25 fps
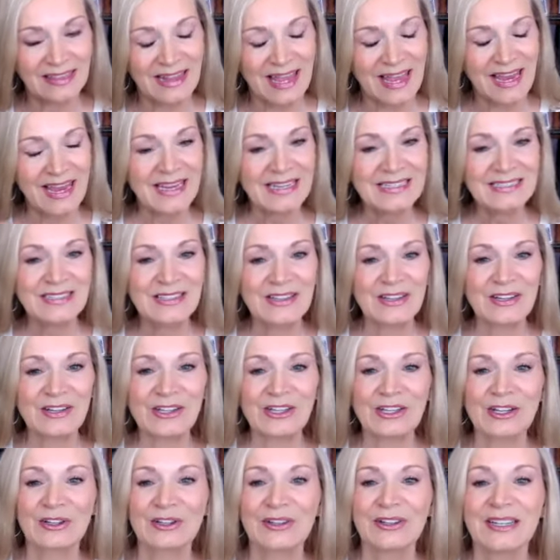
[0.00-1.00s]
land of the
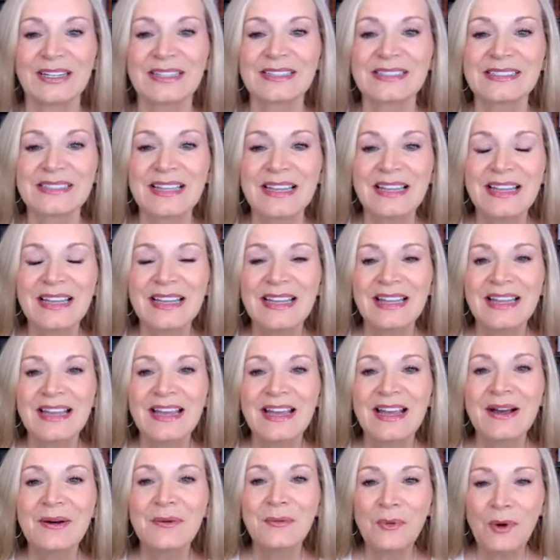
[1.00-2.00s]
curious
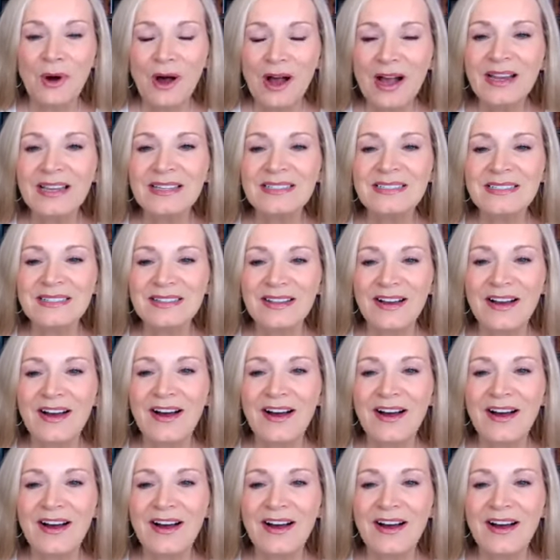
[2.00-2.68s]
and walk into the